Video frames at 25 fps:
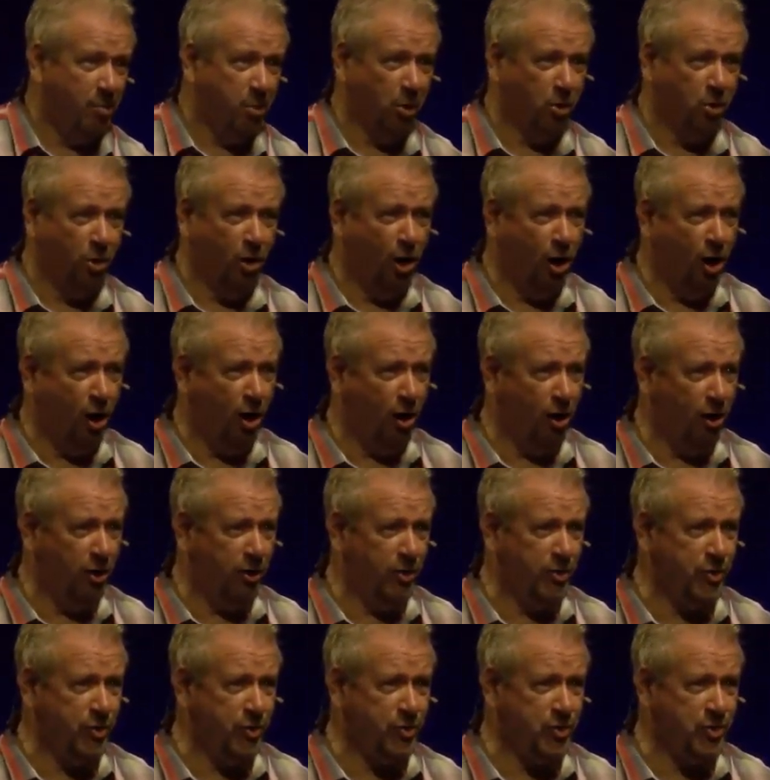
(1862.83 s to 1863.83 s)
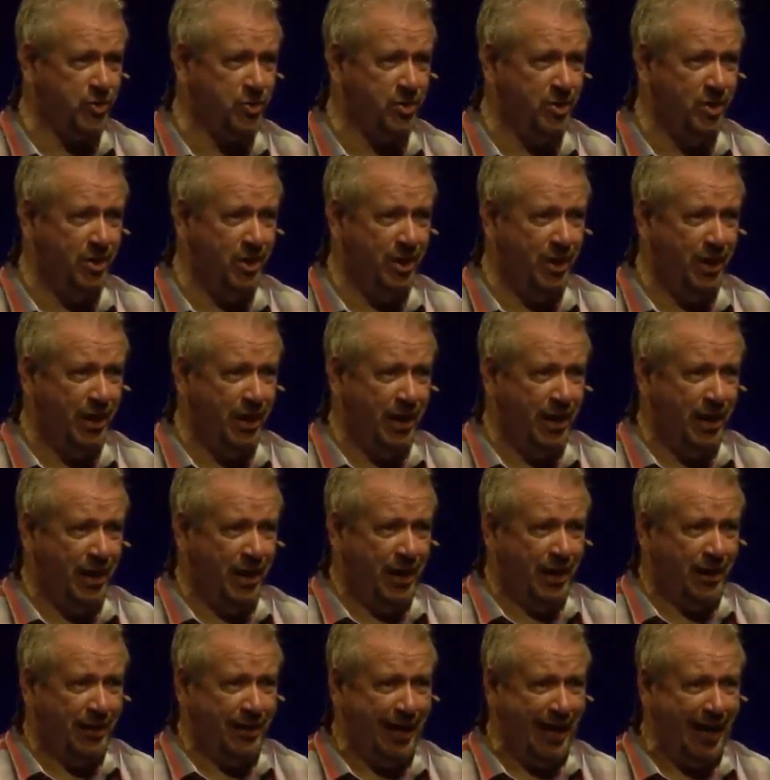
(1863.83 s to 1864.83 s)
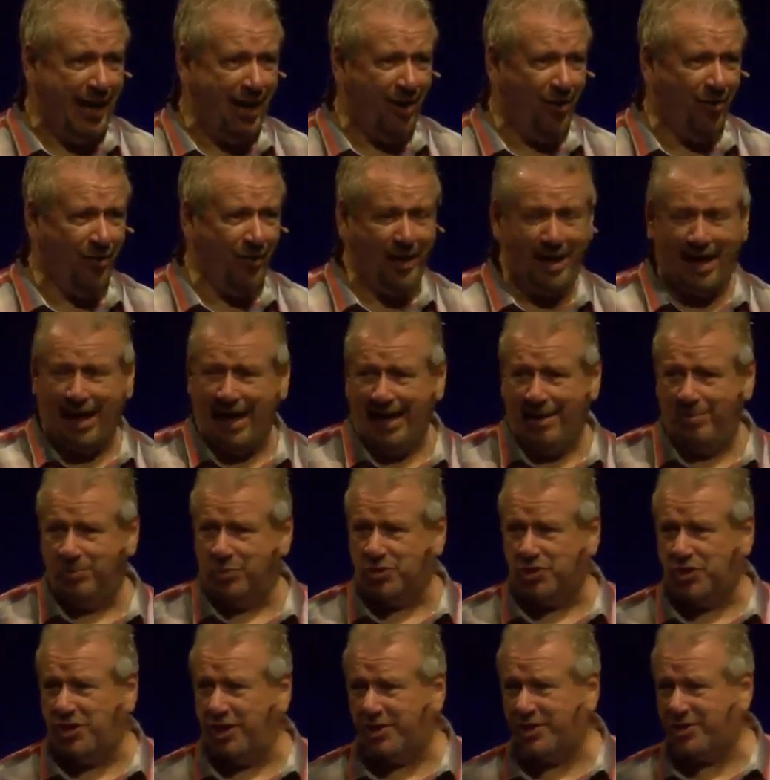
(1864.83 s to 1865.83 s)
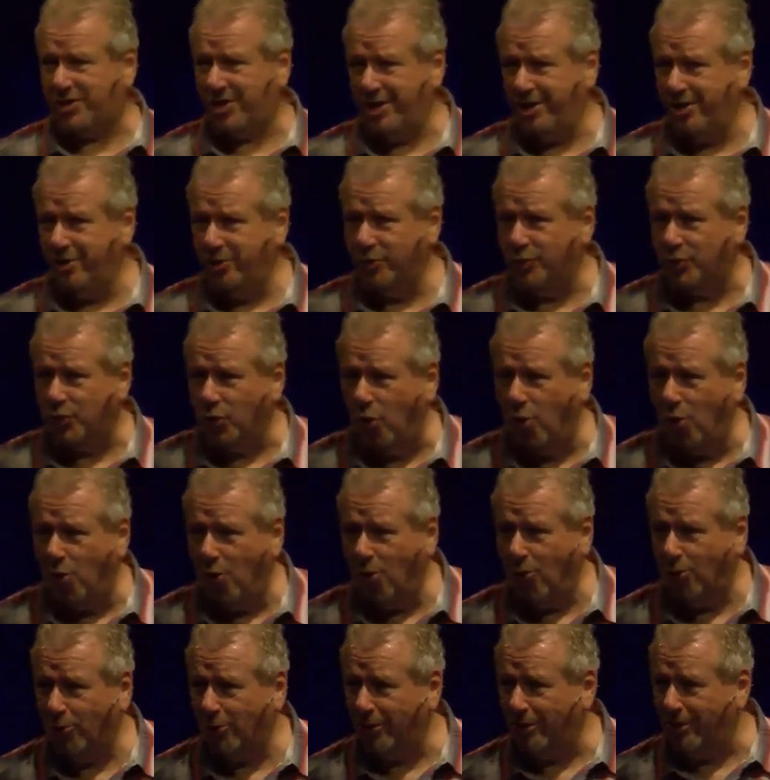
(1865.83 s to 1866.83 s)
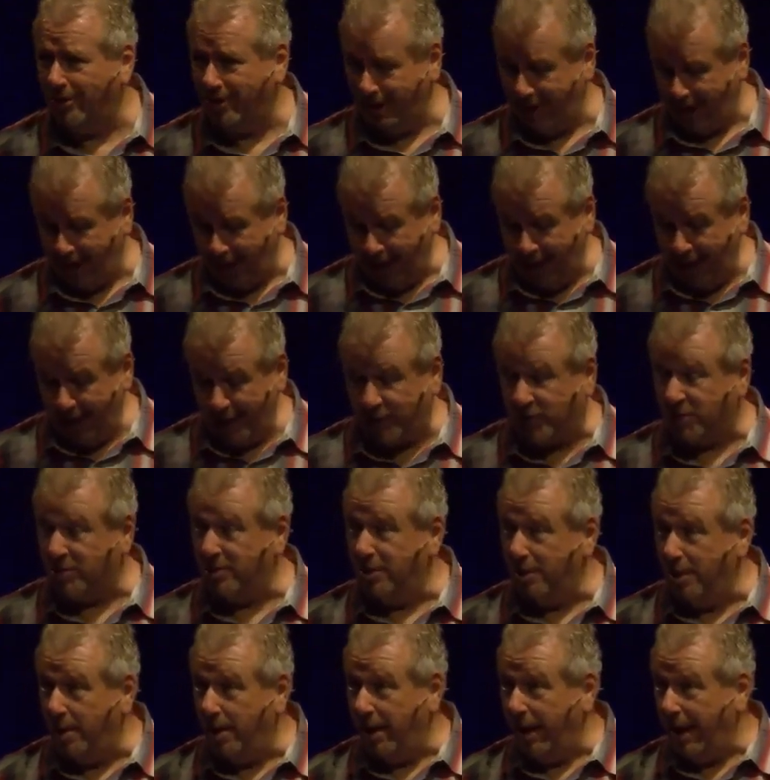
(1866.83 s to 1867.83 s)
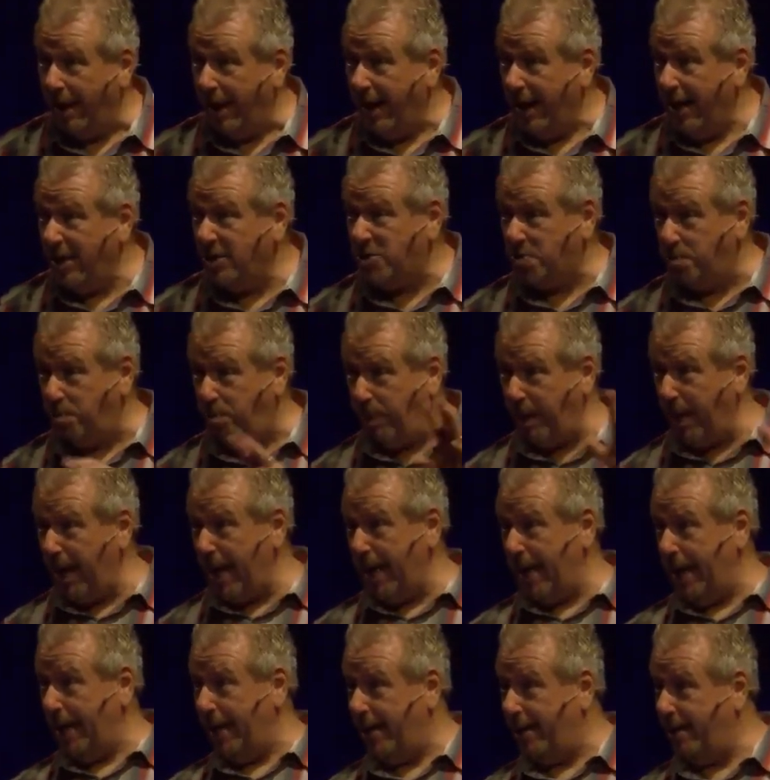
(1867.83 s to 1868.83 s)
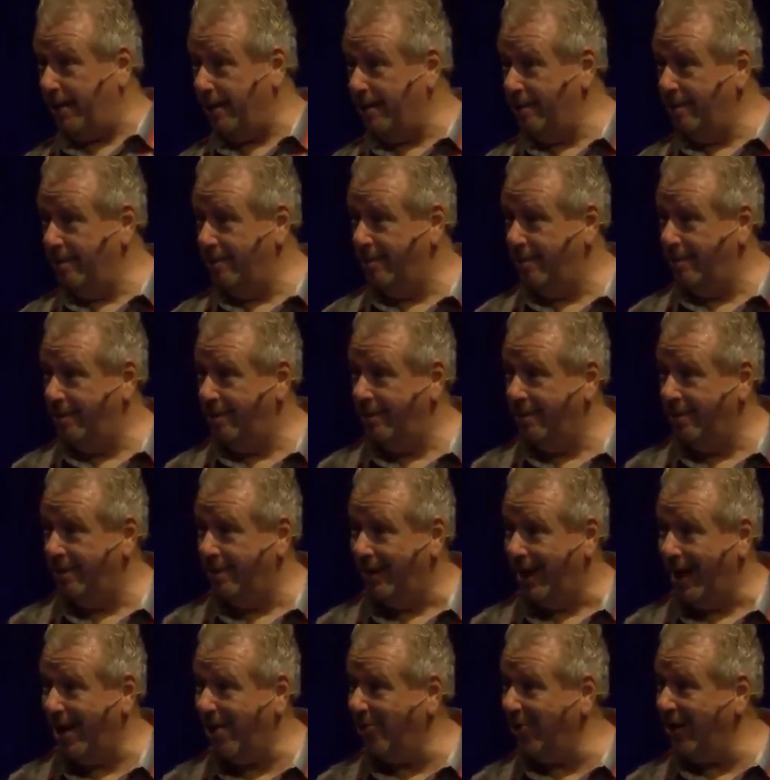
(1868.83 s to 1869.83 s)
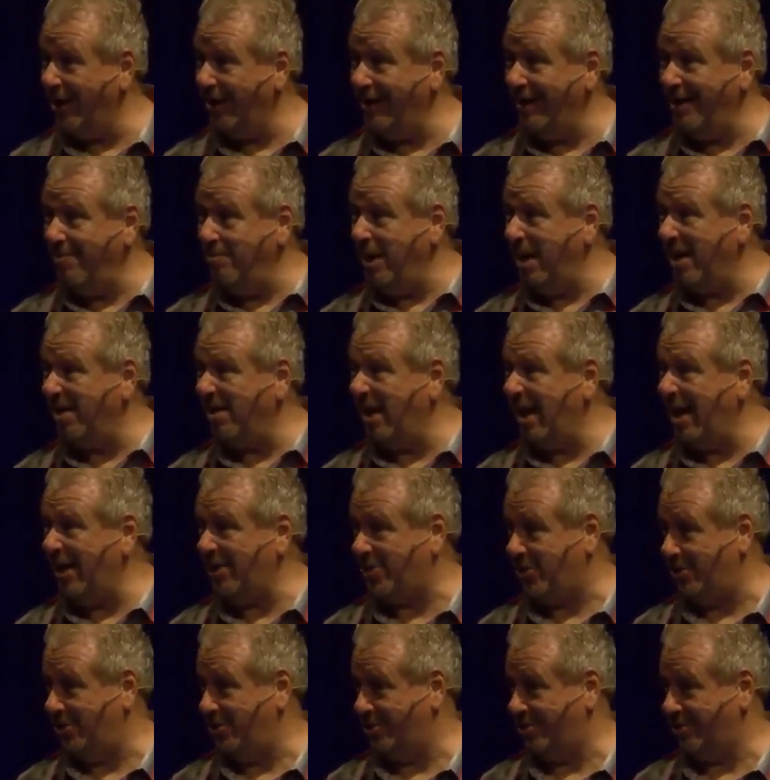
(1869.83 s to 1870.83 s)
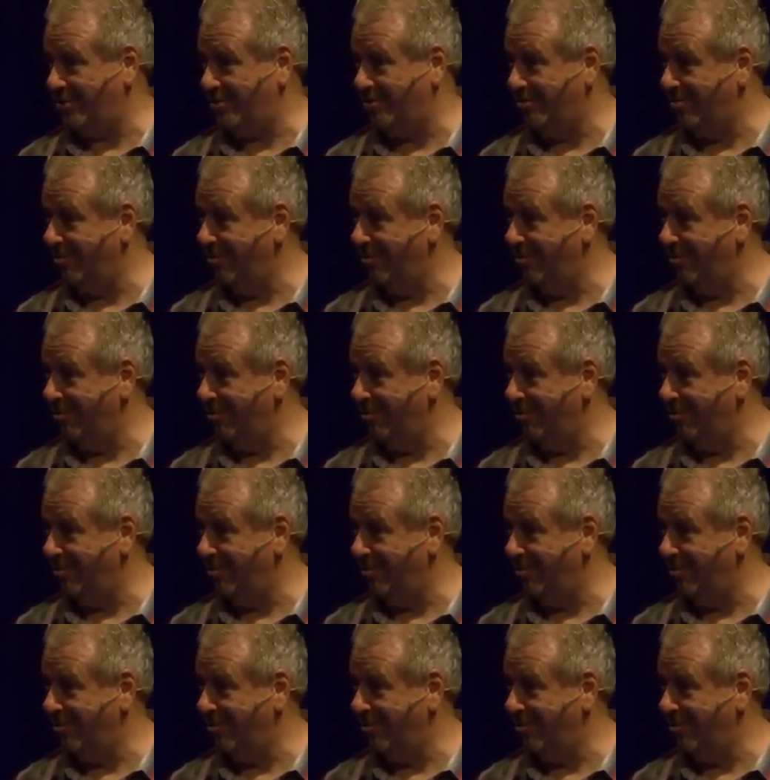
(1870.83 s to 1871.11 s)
Because now that I am 60 years old, it's big. I don't even need my glasses.